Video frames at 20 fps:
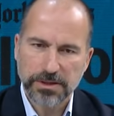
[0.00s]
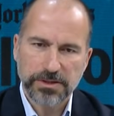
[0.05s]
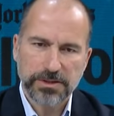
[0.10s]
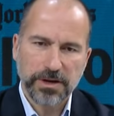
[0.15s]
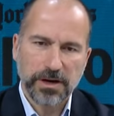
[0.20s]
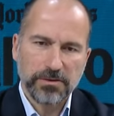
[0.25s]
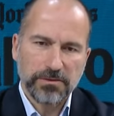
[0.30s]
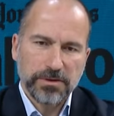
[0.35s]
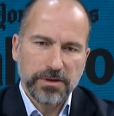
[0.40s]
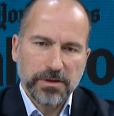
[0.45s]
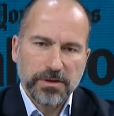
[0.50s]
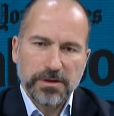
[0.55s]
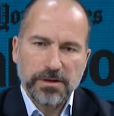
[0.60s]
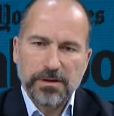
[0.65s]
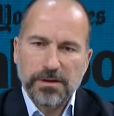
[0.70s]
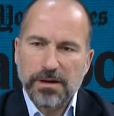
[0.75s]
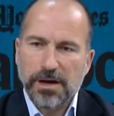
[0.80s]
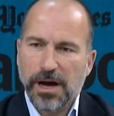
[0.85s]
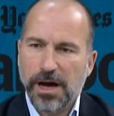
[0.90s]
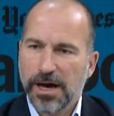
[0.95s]
So
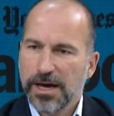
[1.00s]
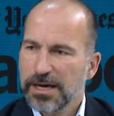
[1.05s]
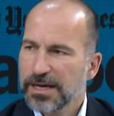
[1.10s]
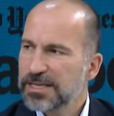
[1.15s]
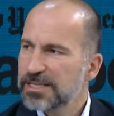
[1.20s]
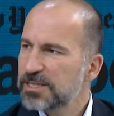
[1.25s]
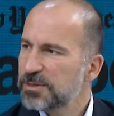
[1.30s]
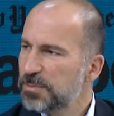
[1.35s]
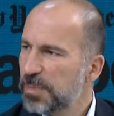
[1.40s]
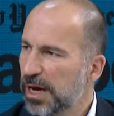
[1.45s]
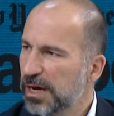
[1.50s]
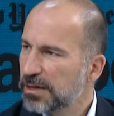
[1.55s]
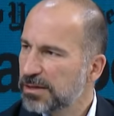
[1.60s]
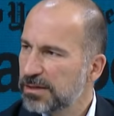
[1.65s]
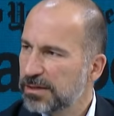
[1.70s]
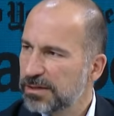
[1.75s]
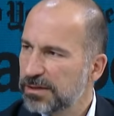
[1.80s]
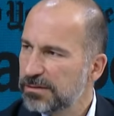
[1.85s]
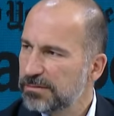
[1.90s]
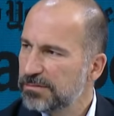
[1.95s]
I
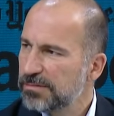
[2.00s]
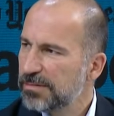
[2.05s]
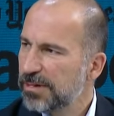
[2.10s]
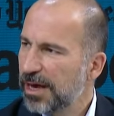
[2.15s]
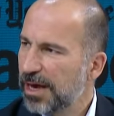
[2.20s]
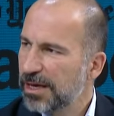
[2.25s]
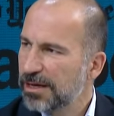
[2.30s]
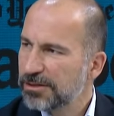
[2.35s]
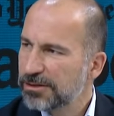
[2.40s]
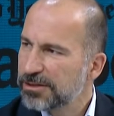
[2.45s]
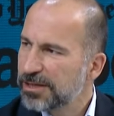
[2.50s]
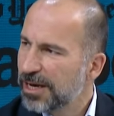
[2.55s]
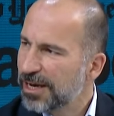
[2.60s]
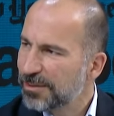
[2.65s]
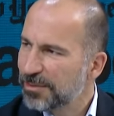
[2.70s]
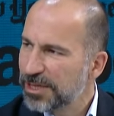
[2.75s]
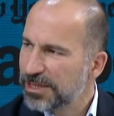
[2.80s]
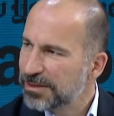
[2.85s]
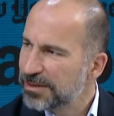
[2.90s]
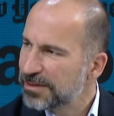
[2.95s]
expected
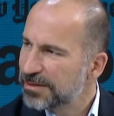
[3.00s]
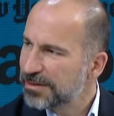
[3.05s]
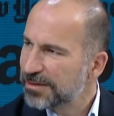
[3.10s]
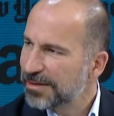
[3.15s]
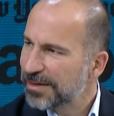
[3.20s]
entertainment,